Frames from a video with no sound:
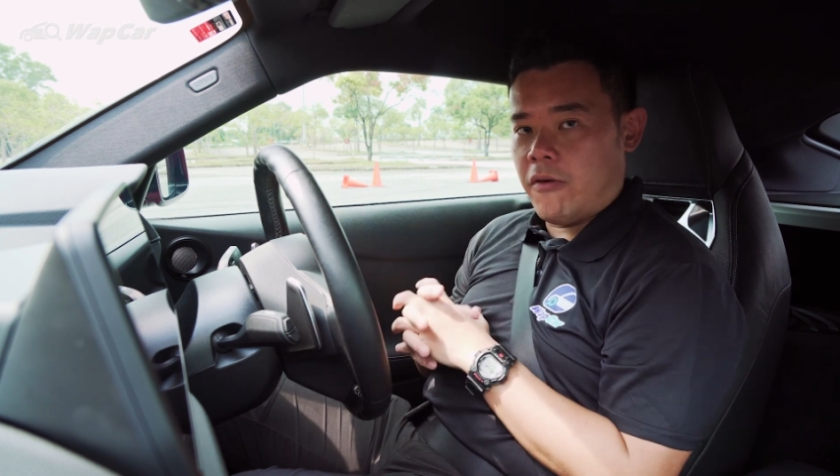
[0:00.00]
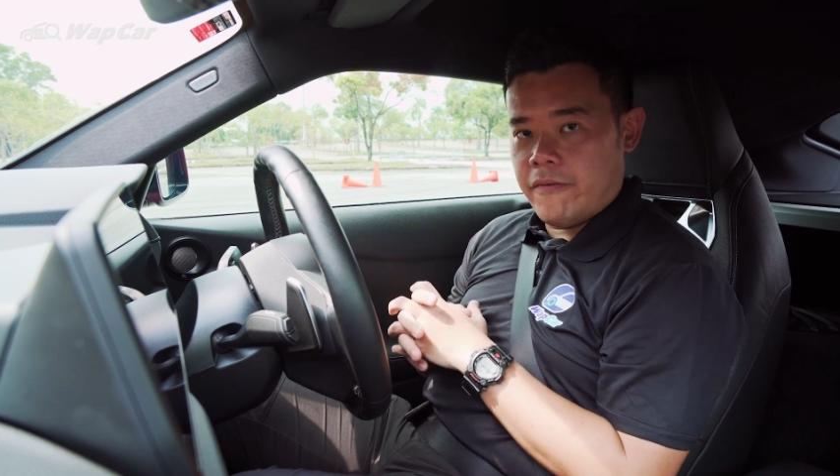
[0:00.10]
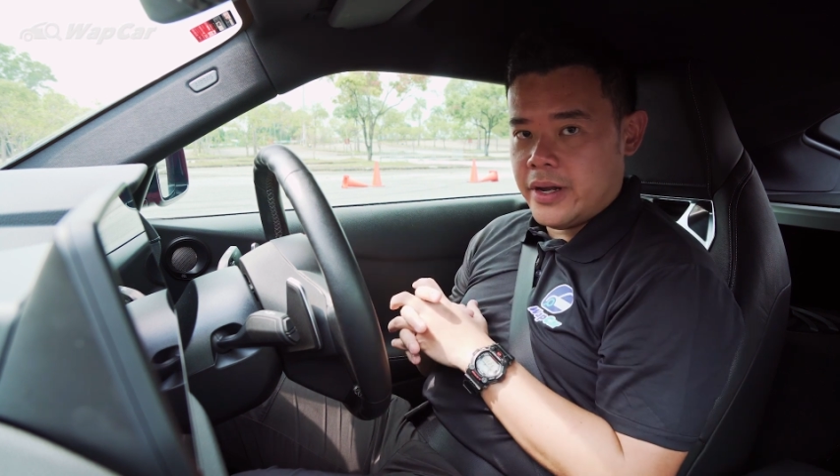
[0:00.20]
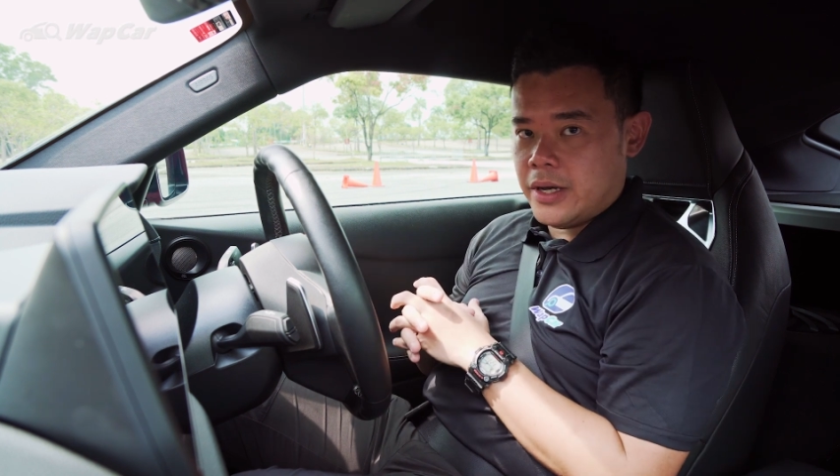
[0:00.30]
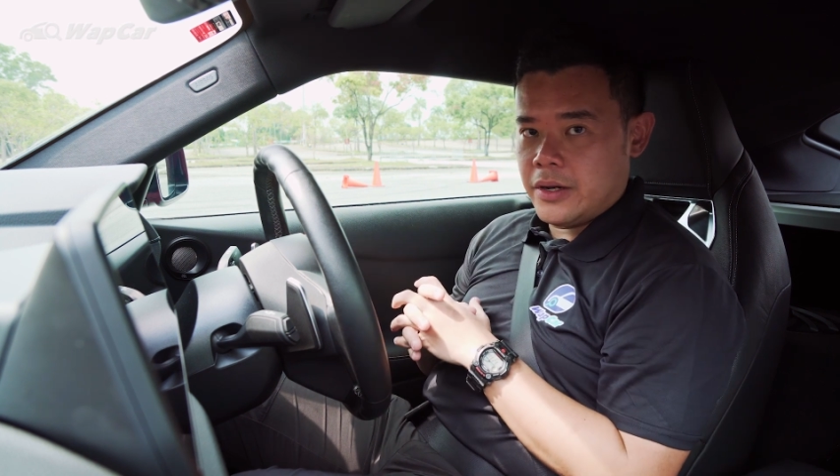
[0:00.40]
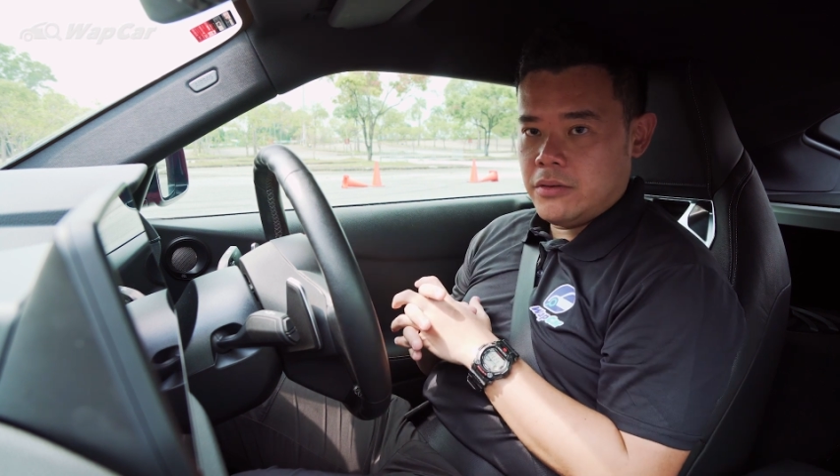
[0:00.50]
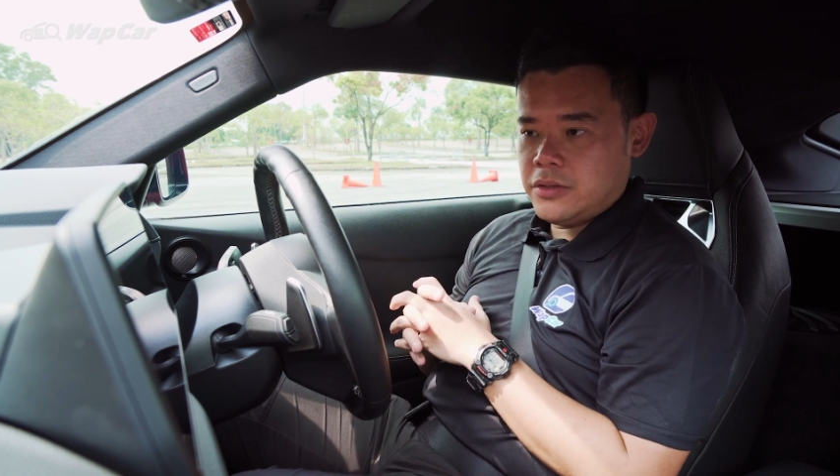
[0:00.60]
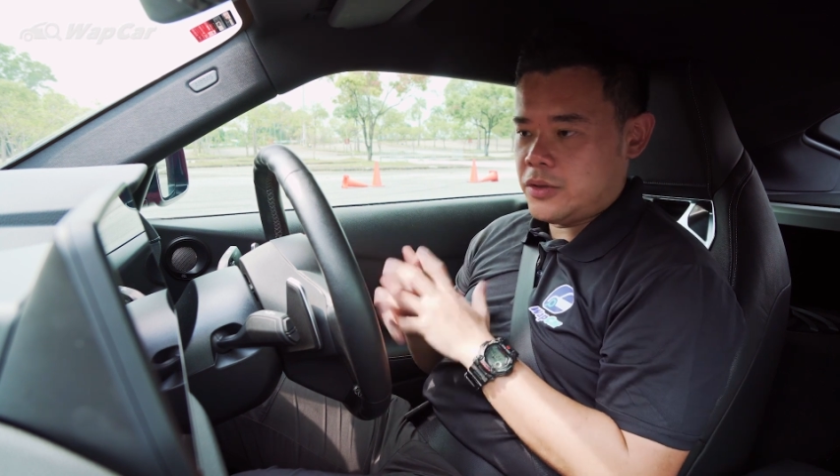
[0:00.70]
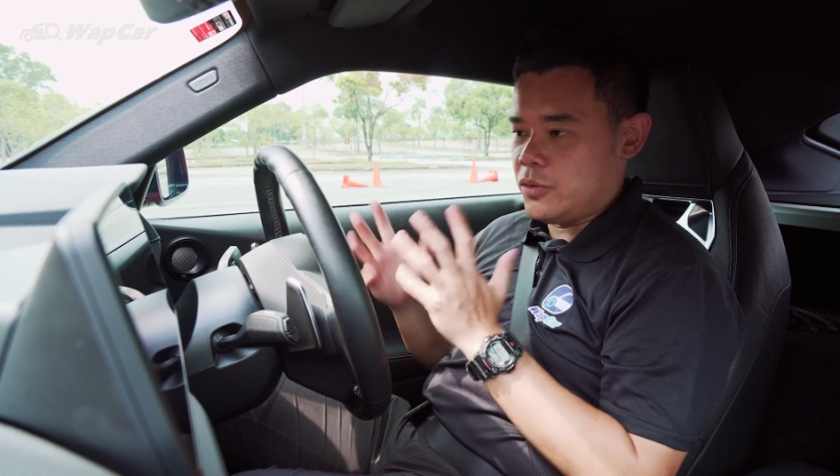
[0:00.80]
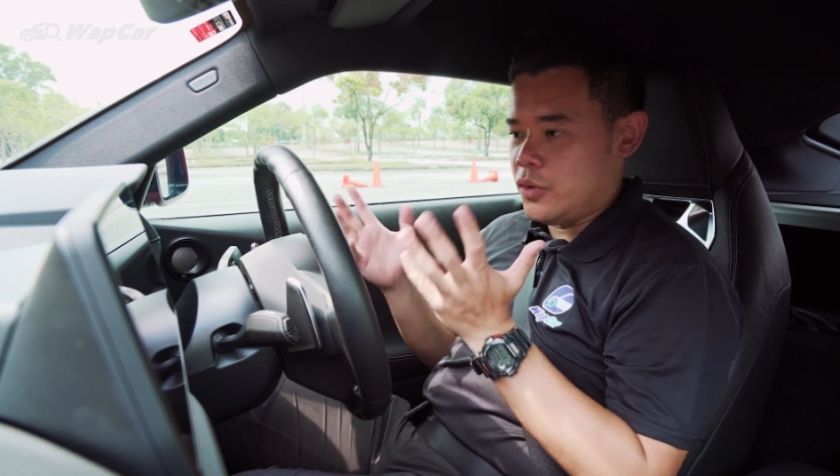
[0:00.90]
converter though,
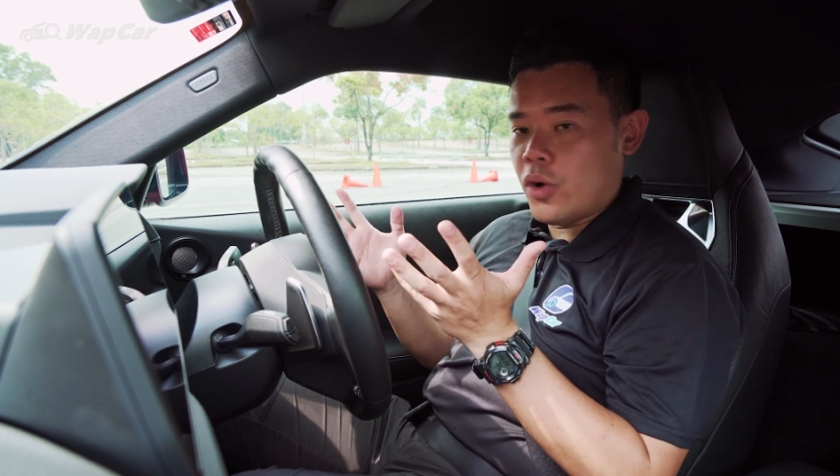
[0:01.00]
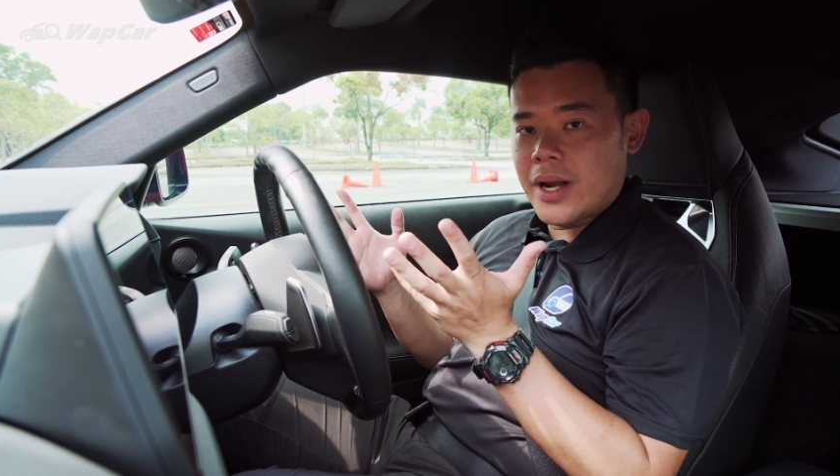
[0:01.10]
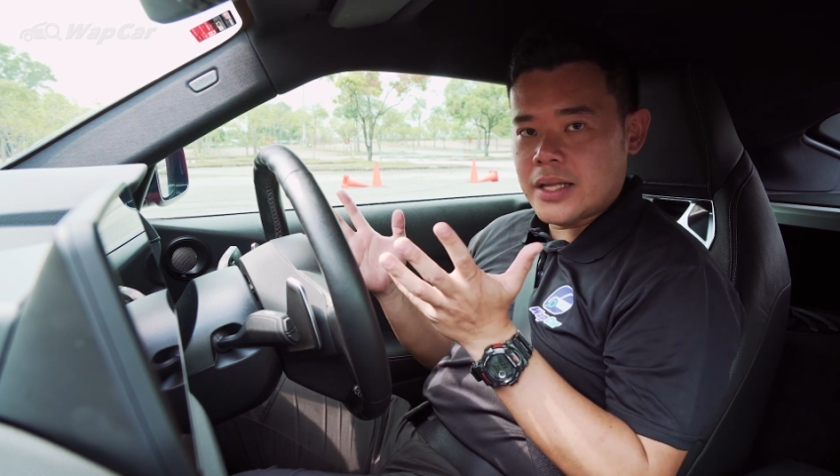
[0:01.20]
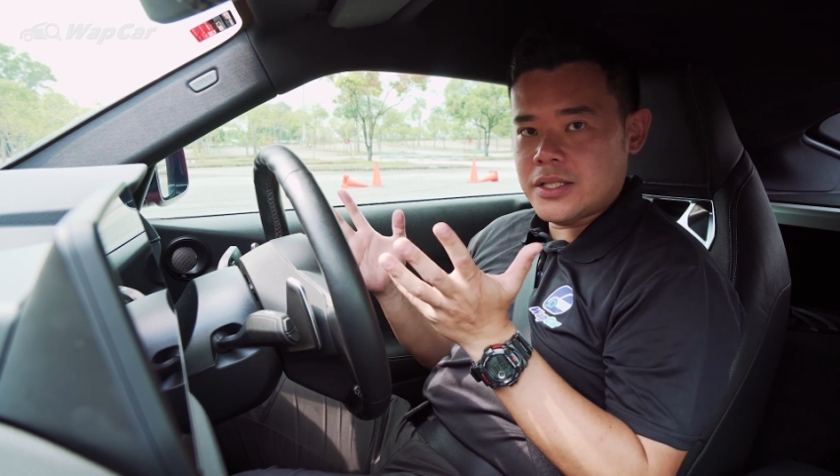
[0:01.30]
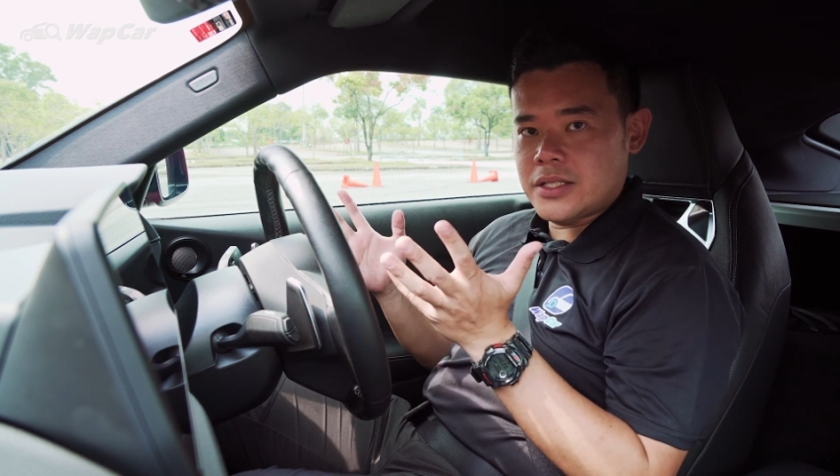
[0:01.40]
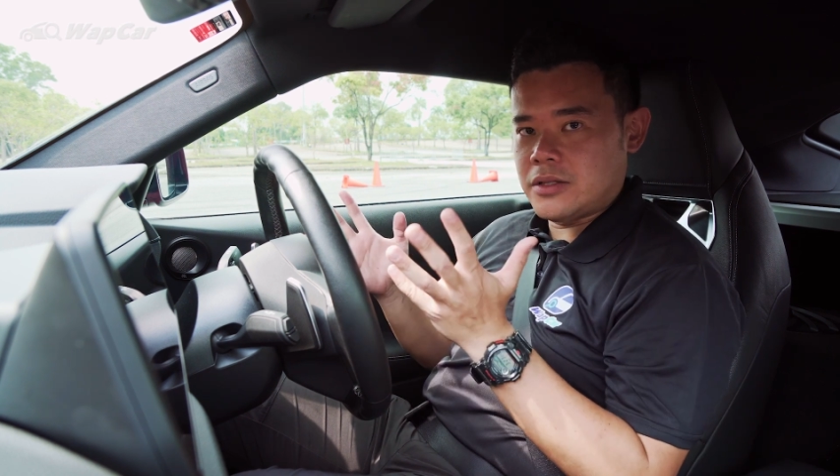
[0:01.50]
so no clutch,